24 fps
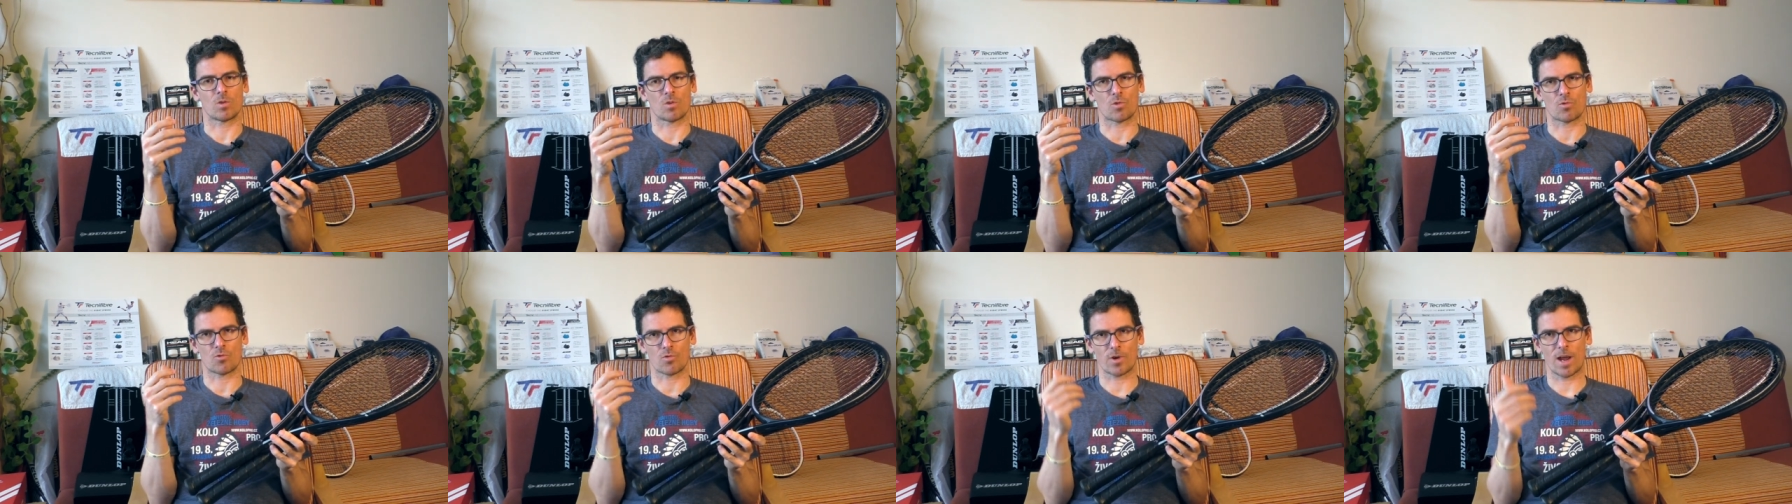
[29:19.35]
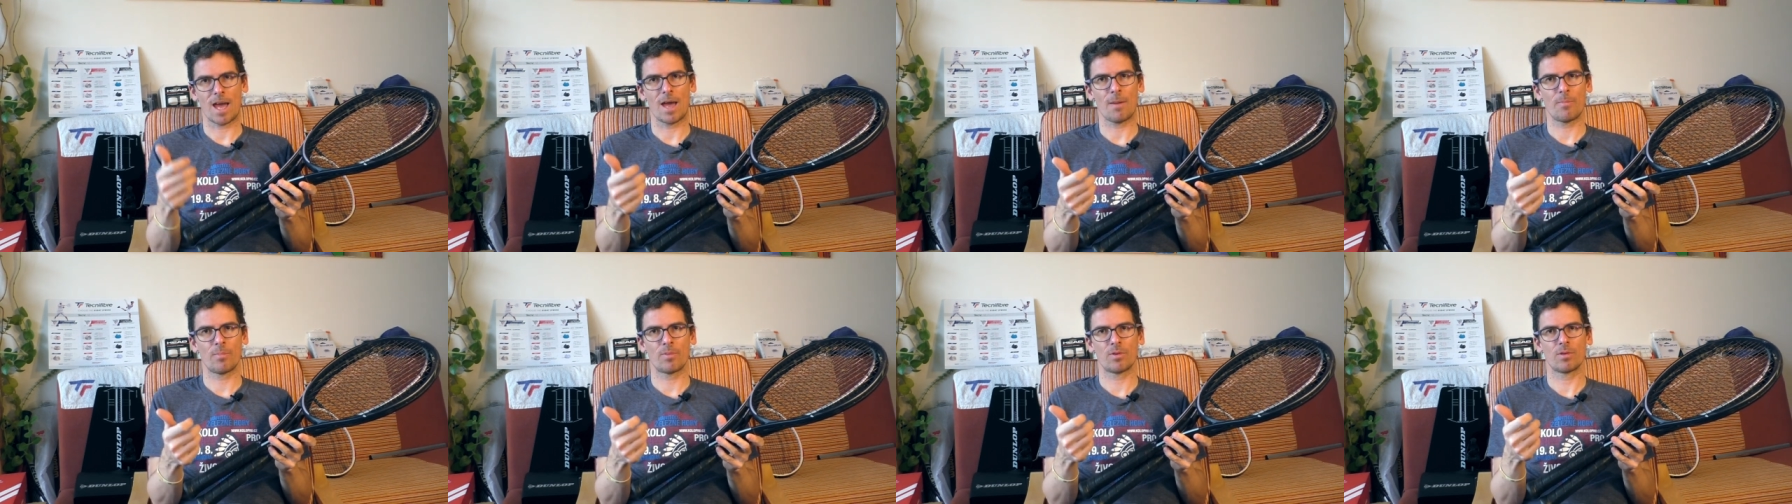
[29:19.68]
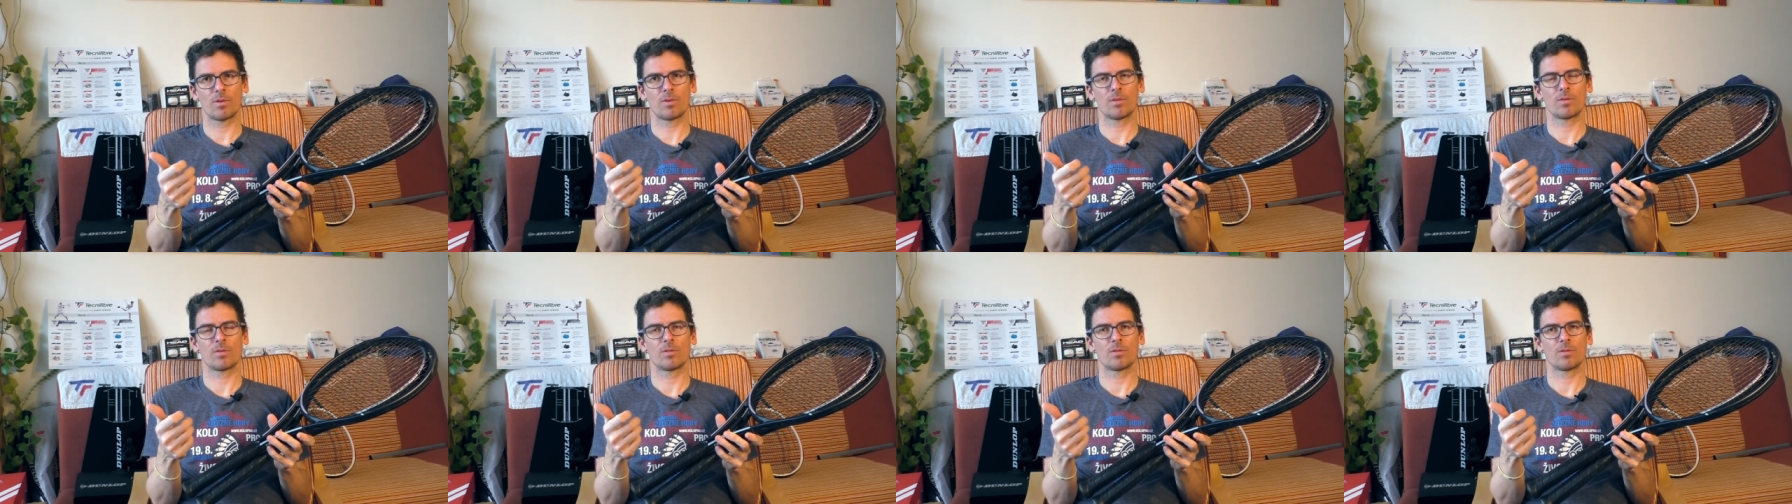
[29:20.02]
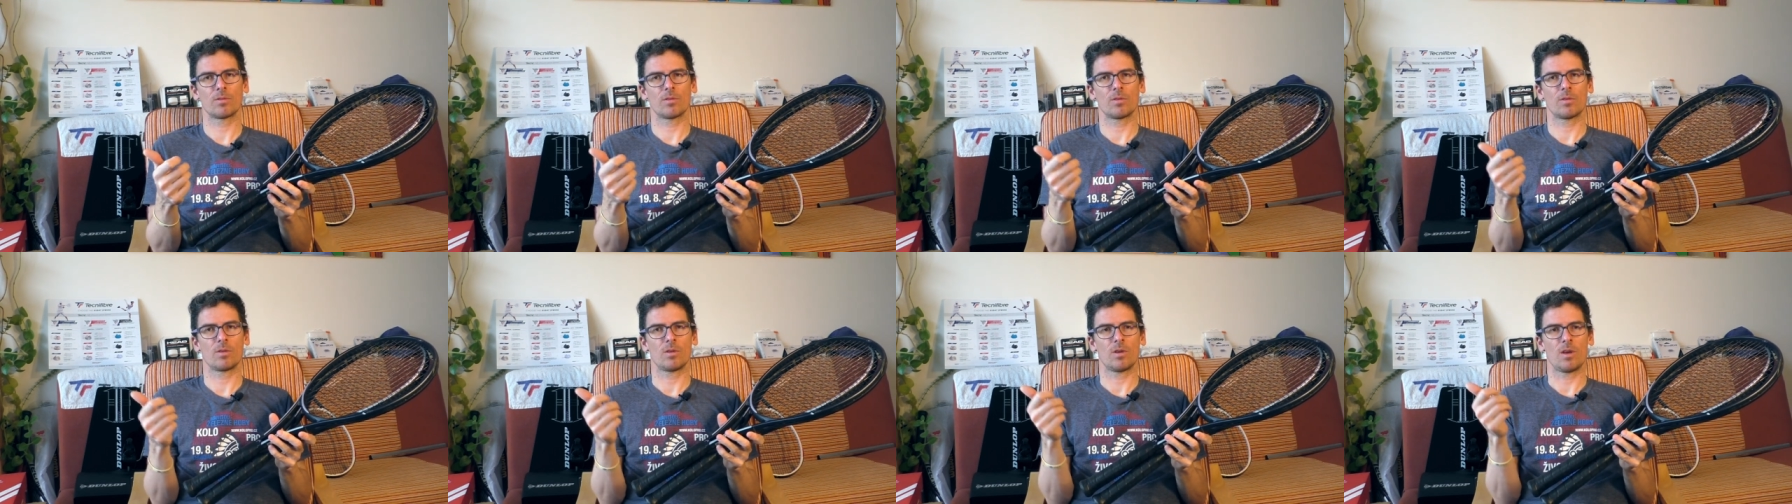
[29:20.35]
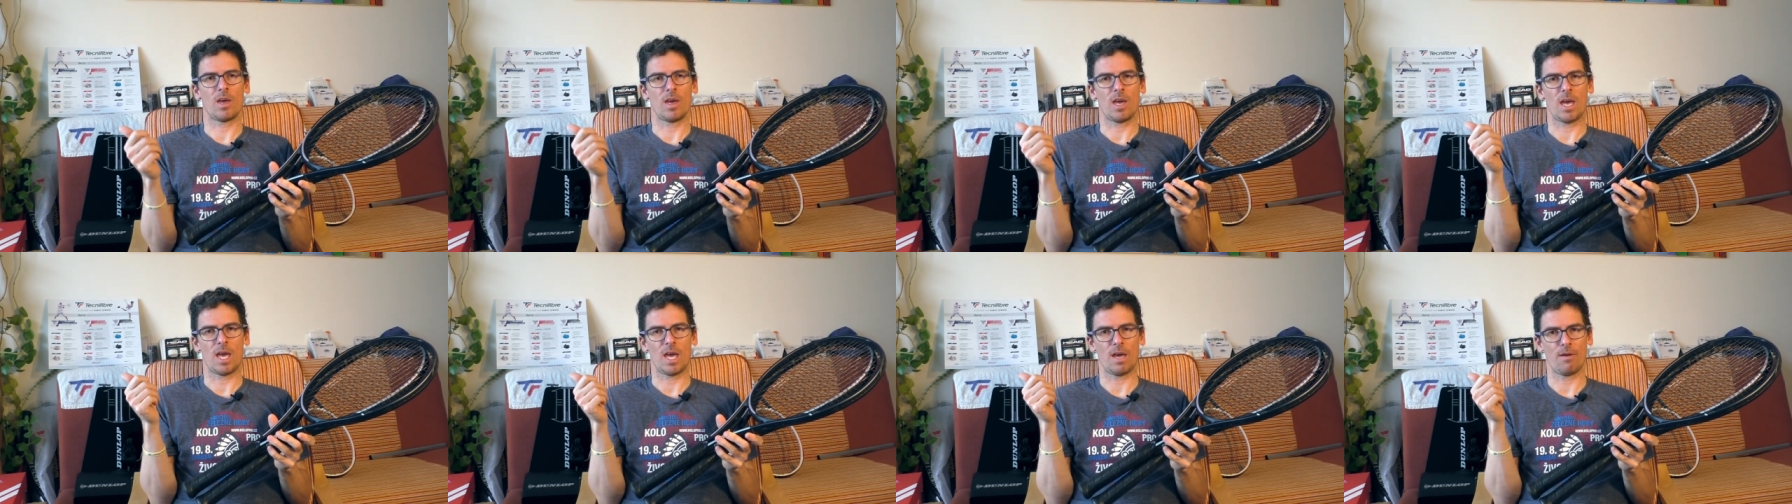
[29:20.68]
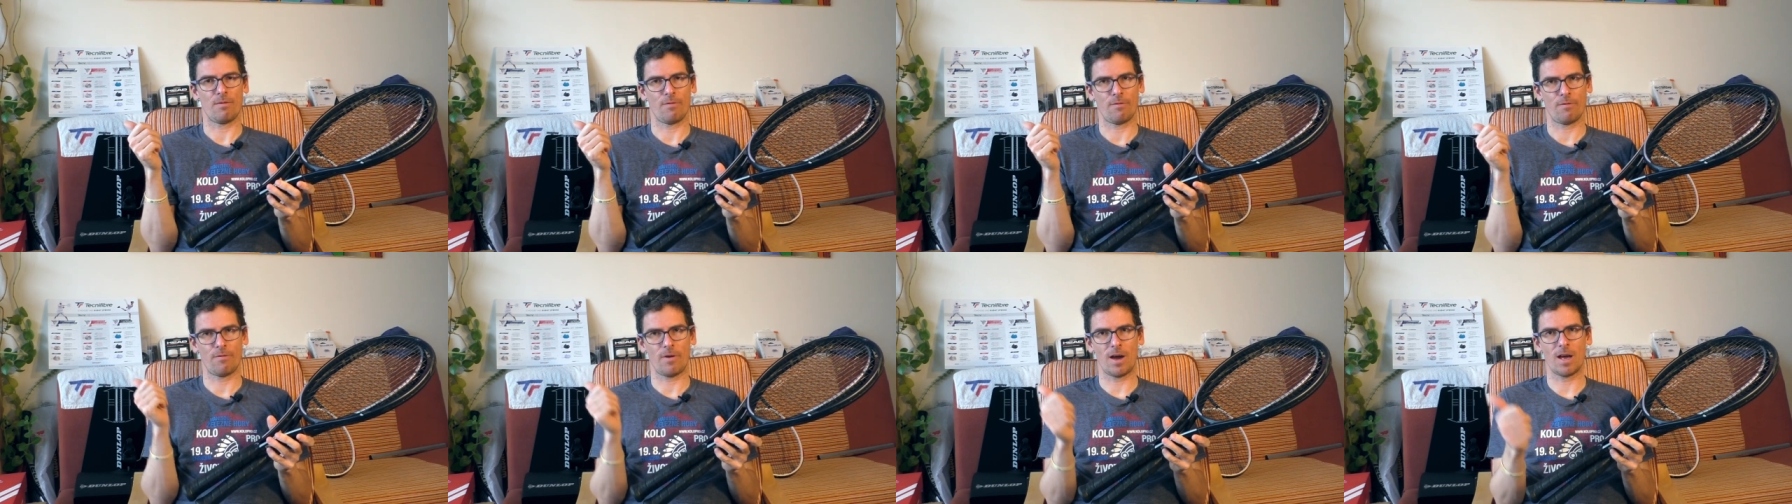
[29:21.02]
grab,
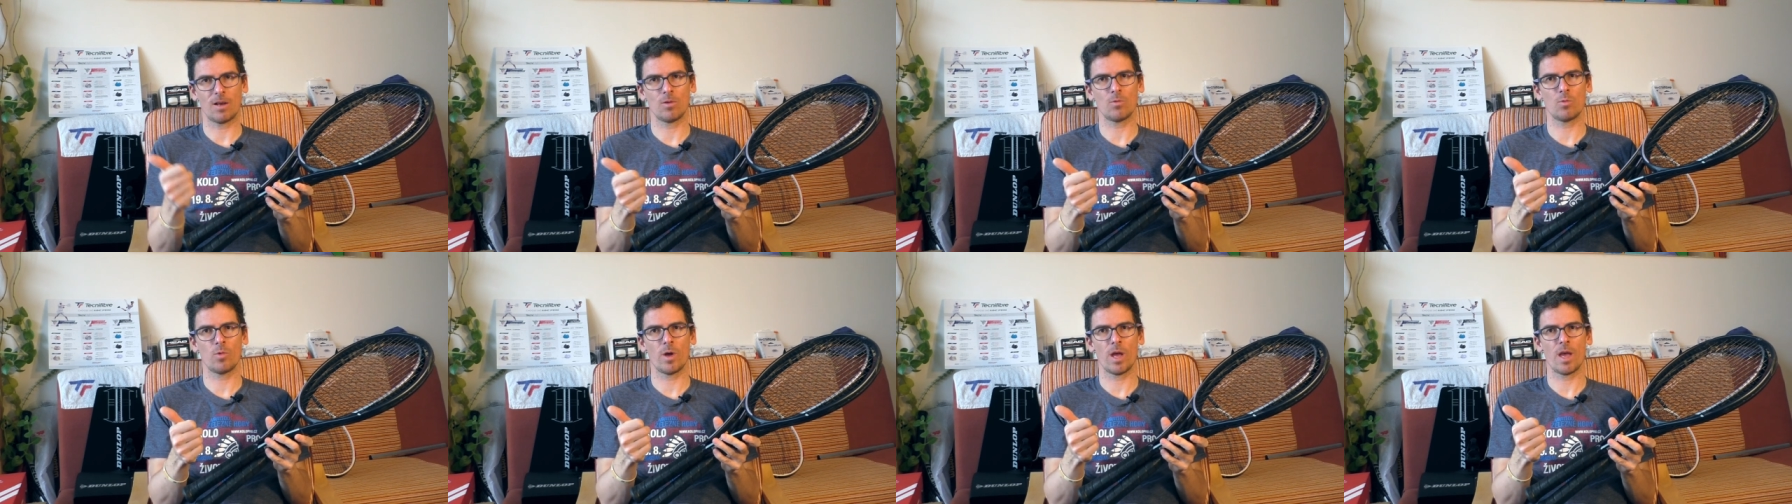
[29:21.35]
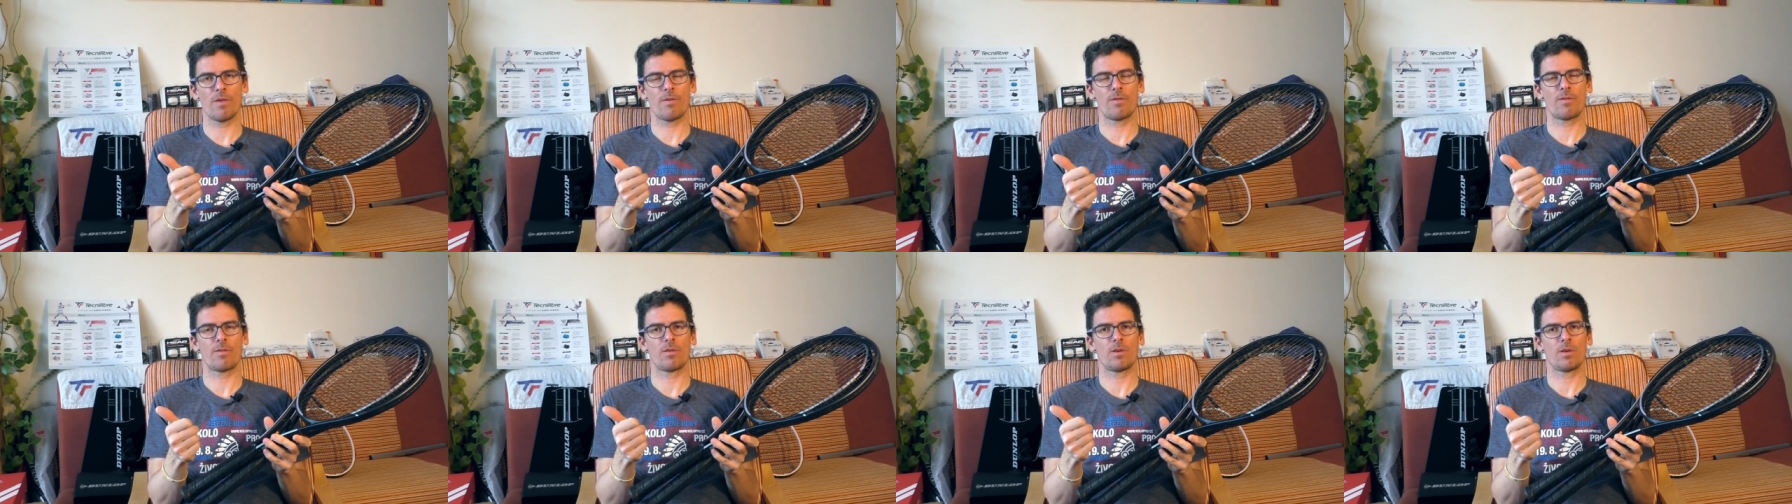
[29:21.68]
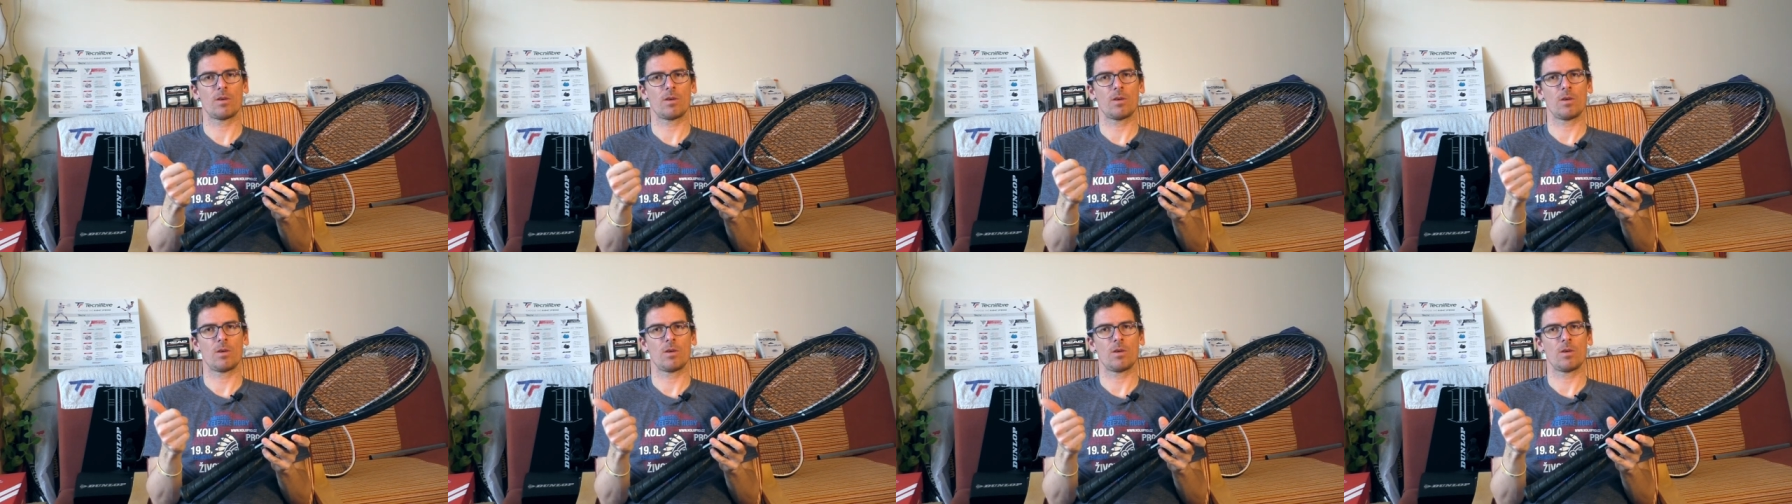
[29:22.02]
have fun with,